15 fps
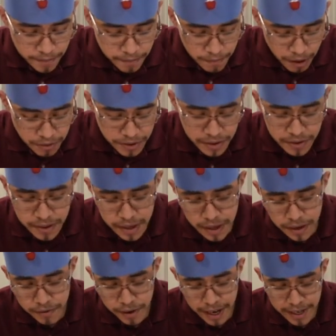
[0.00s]
most of
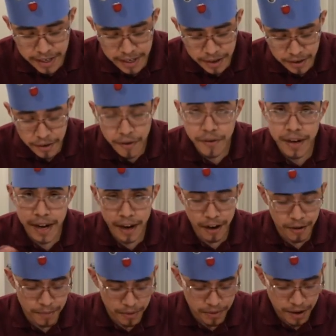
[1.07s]
the reindeer or
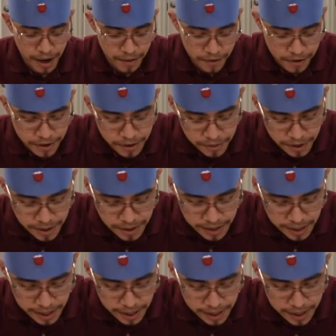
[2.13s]
caribou, however you want to
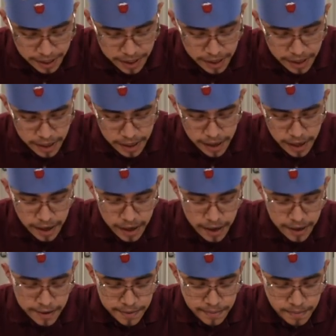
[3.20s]
say it,
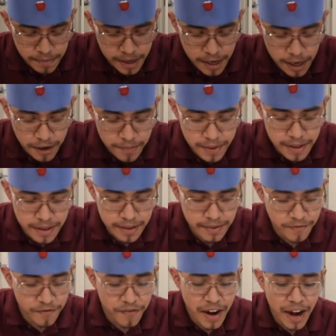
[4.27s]
um, come in
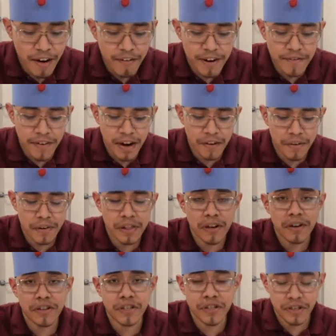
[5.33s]
very, very
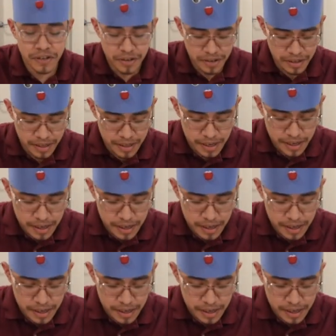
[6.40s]
large herds,